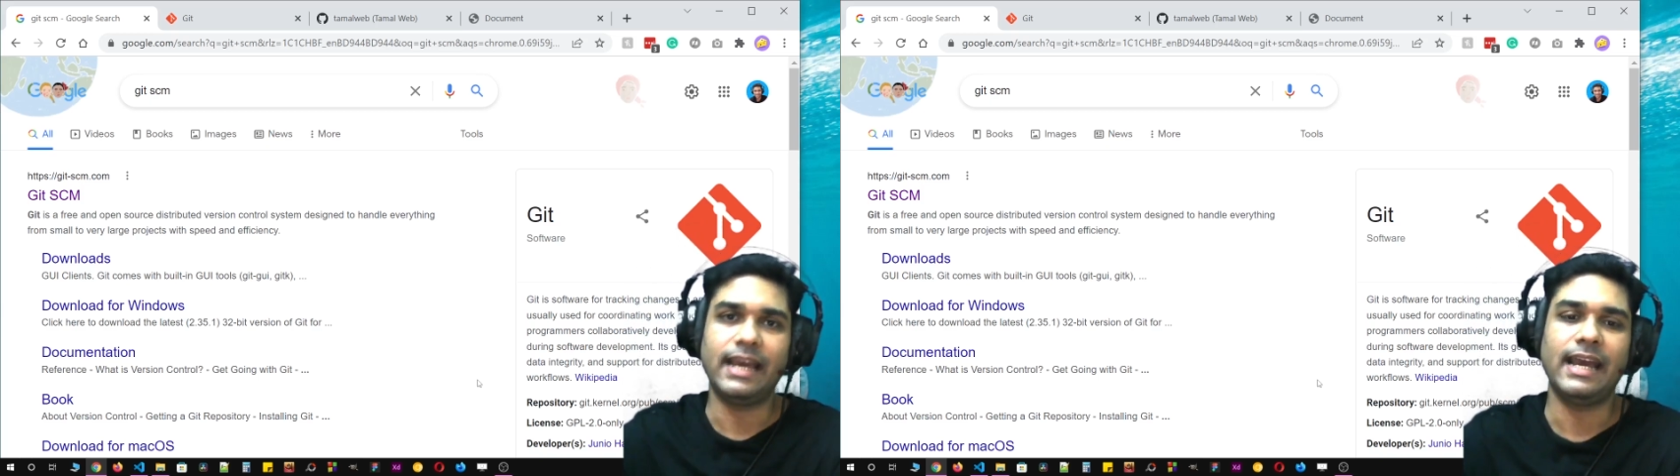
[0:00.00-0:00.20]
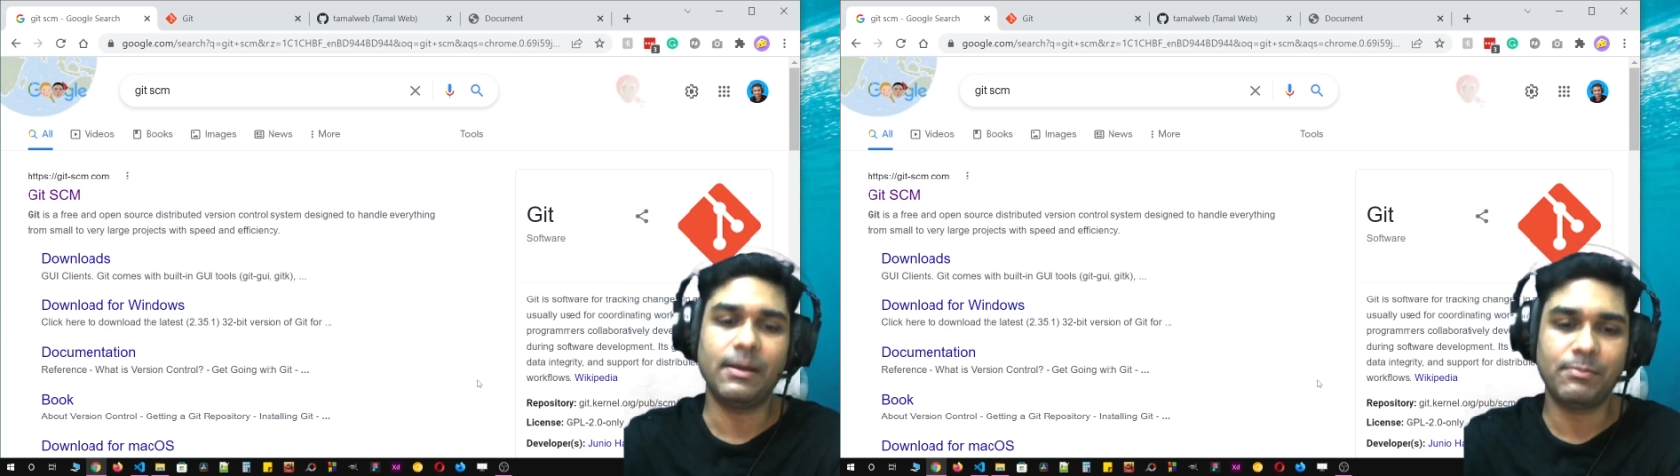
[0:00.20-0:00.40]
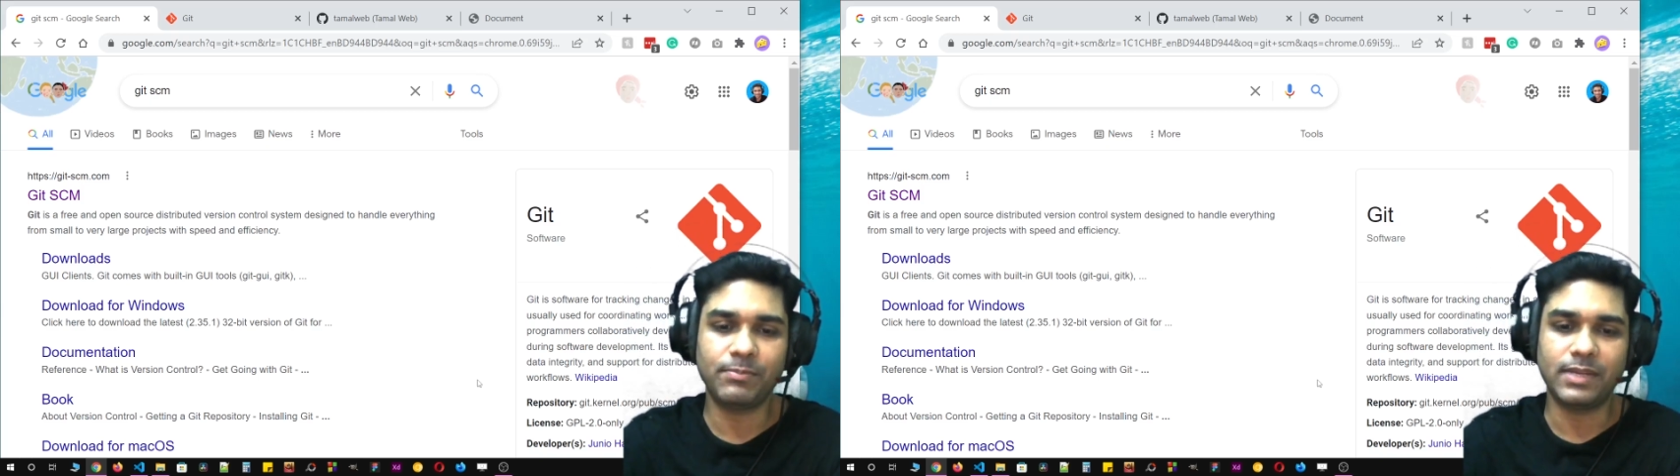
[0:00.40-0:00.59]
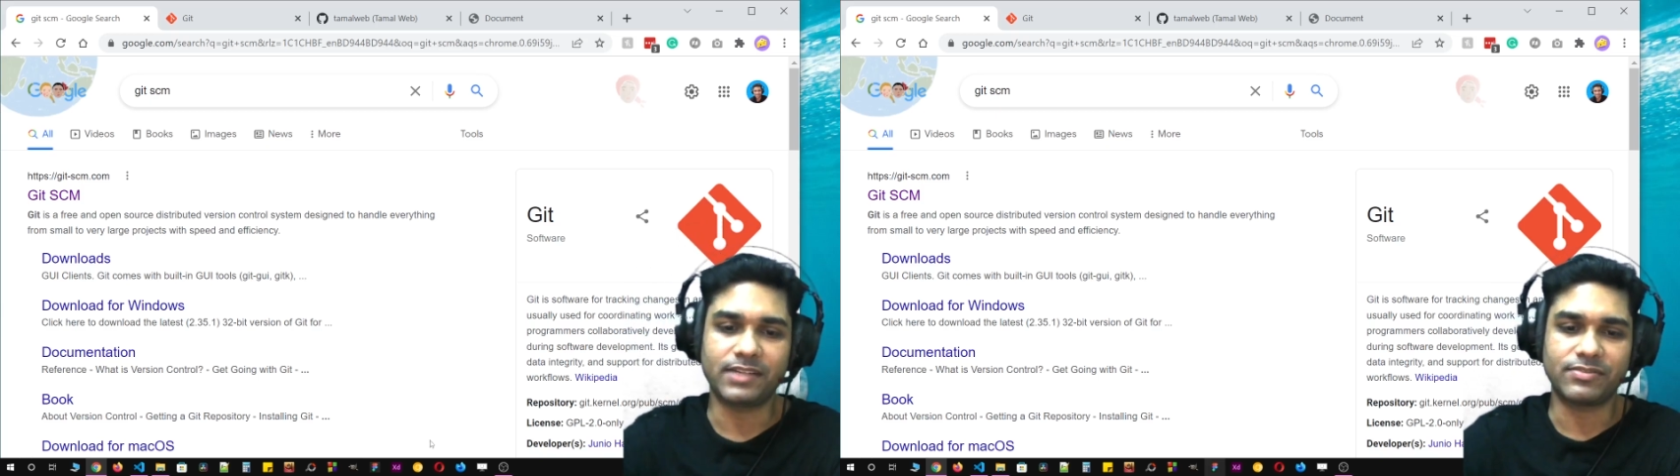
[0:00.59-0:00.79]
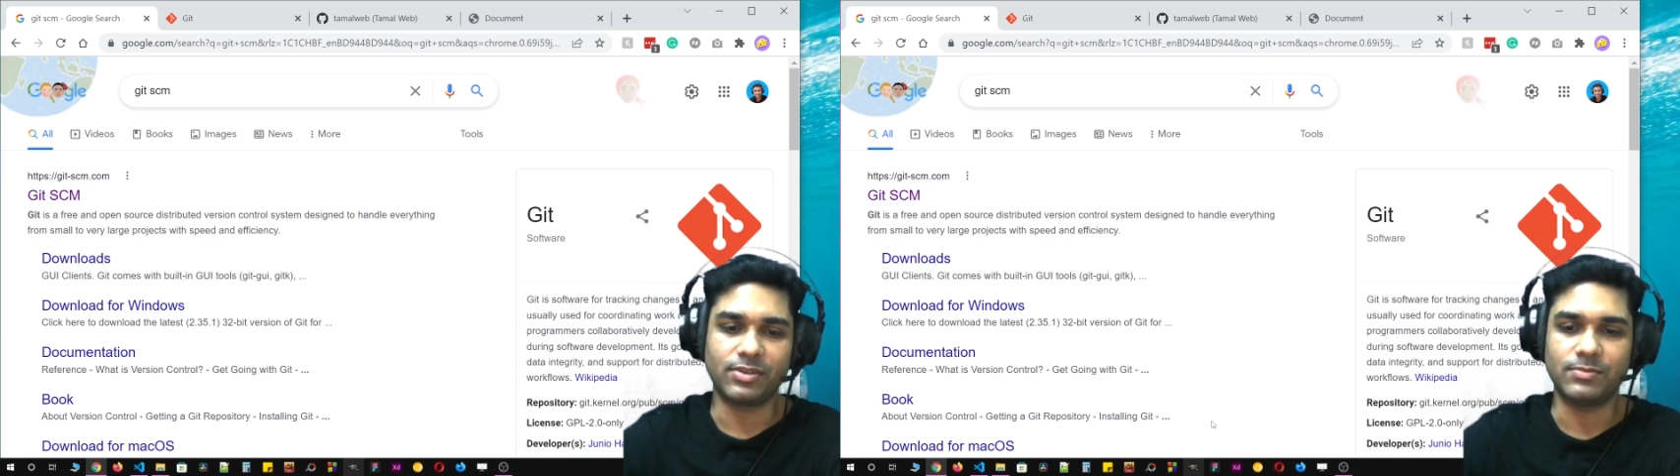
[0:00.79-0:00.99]
app
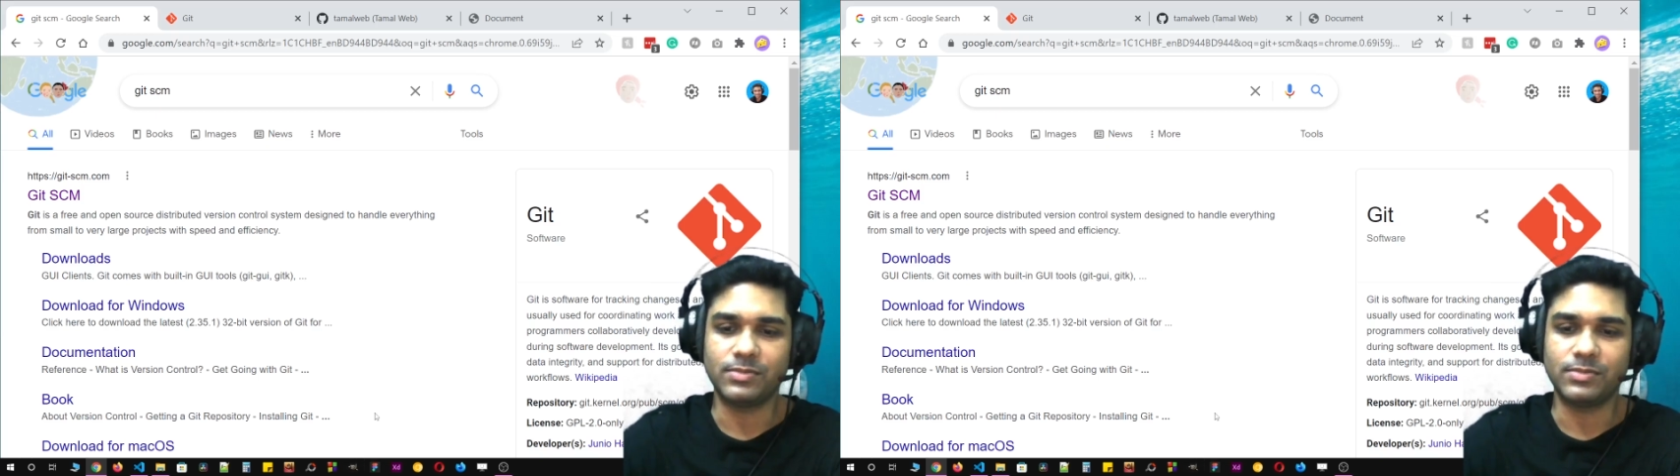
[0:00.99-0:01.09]
platform.